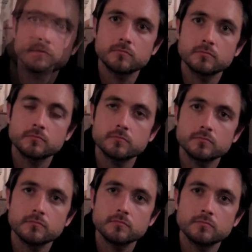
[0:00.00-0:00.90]
Like he's a
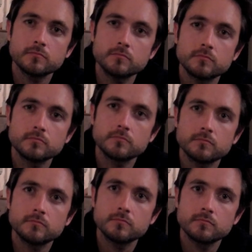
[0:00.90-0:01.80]
good
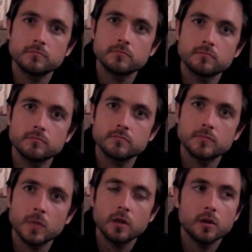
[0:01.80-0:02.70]
influence on
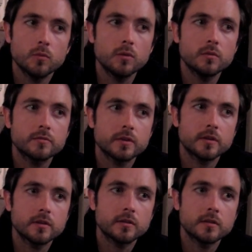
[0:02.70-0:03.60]
them, even if at times he
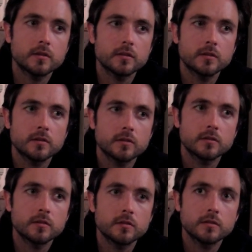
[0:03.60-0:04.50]
tries to buy
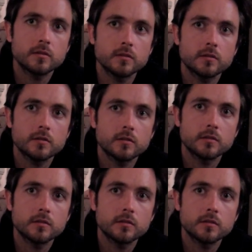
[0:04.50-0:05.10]
their affection.